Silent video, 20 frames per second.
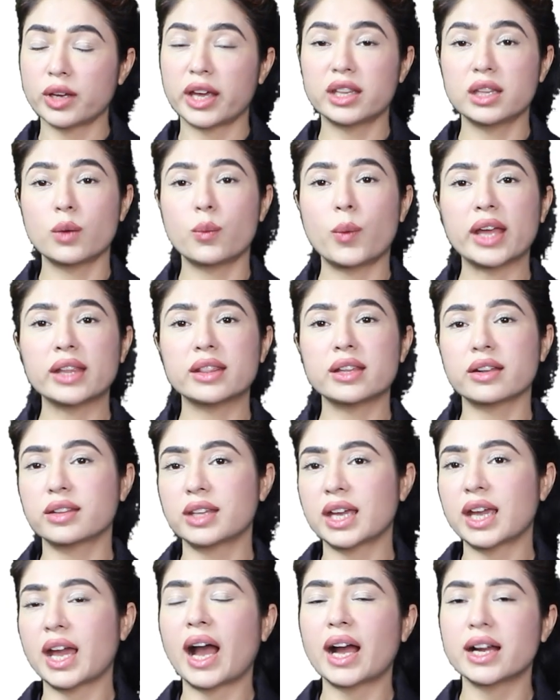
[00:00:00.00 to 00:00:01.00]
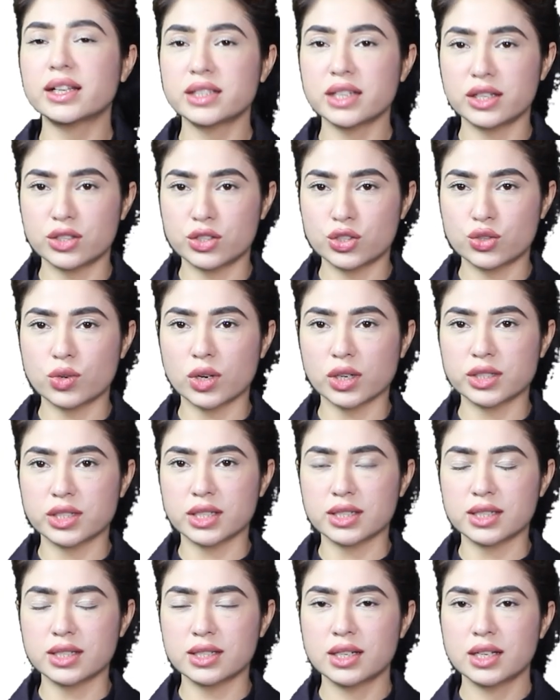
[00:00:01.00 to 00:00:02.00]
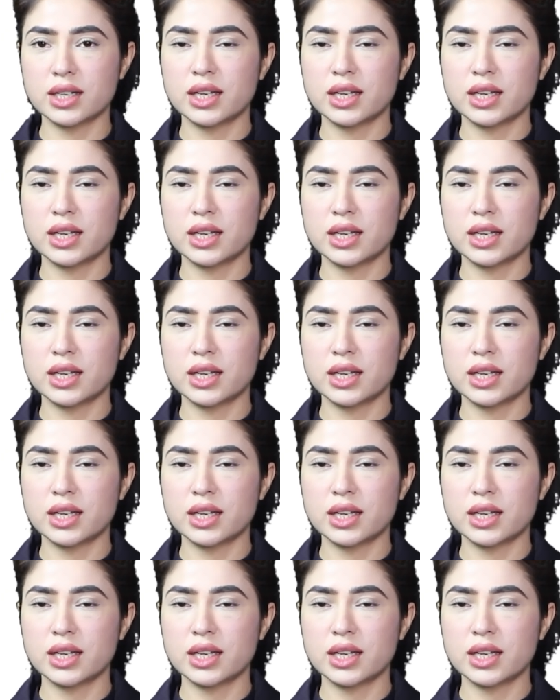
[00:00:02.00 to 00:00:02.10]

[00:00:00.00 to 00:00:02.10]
in the way that they had instructed,